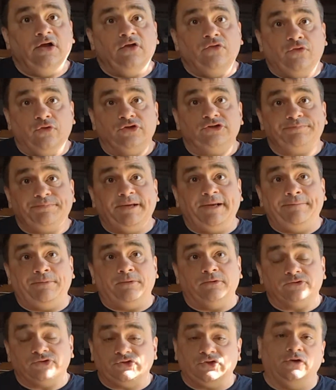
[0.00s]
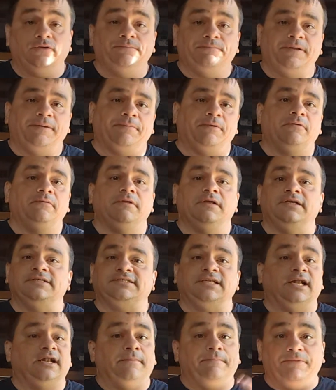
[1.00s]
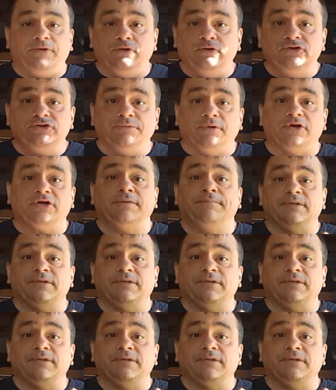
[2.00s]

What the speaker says: there's certain people, it's not a huge market,